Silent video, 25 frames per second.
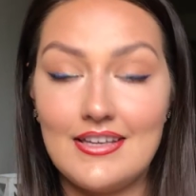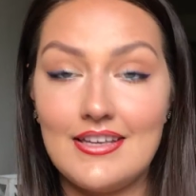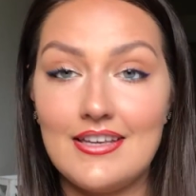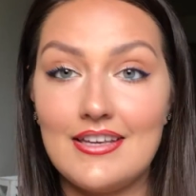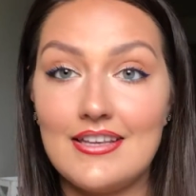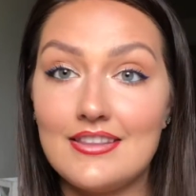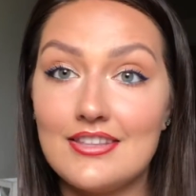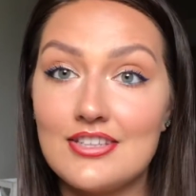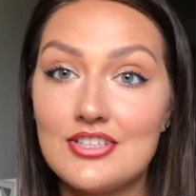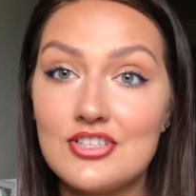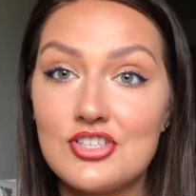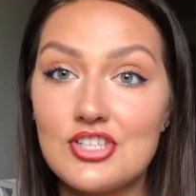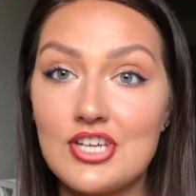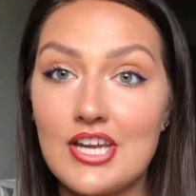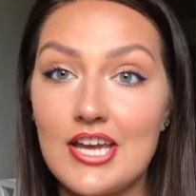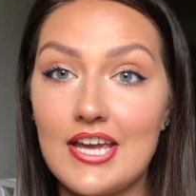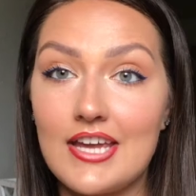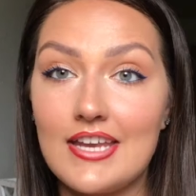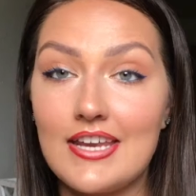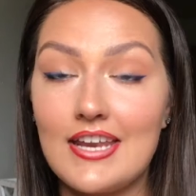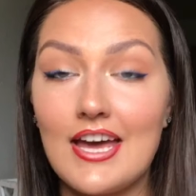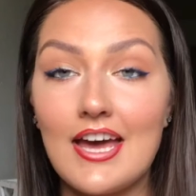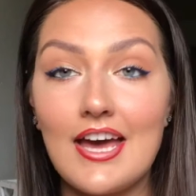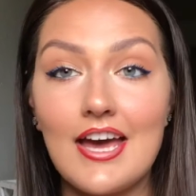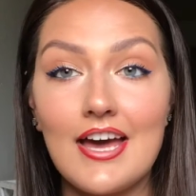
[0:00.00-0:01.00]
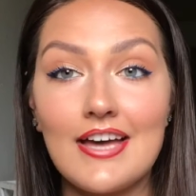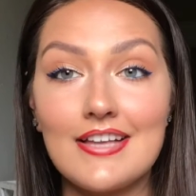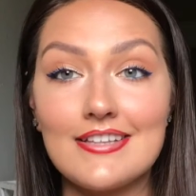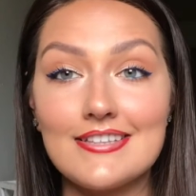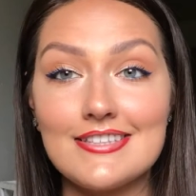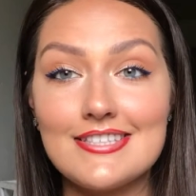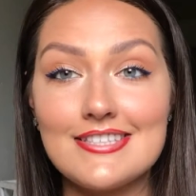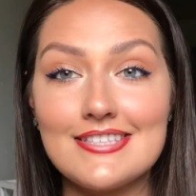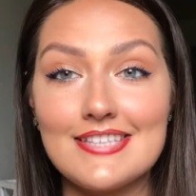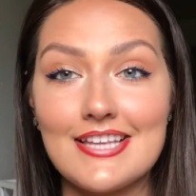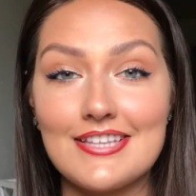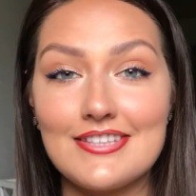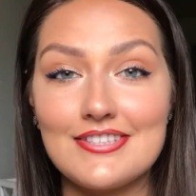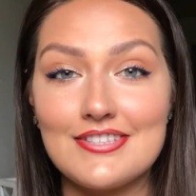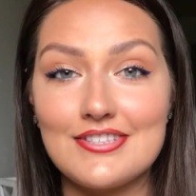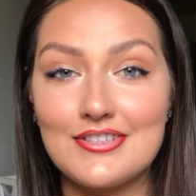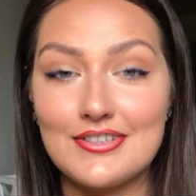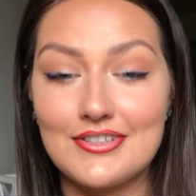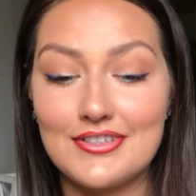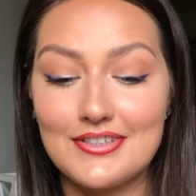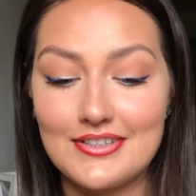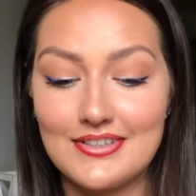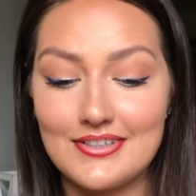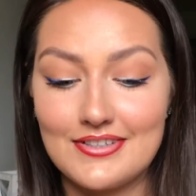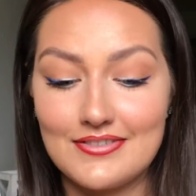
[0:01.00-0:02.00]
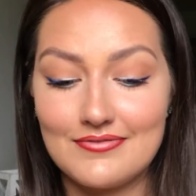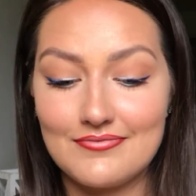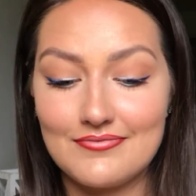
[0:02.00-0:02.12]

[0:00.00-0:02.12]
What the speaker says: in the shade Uncensored.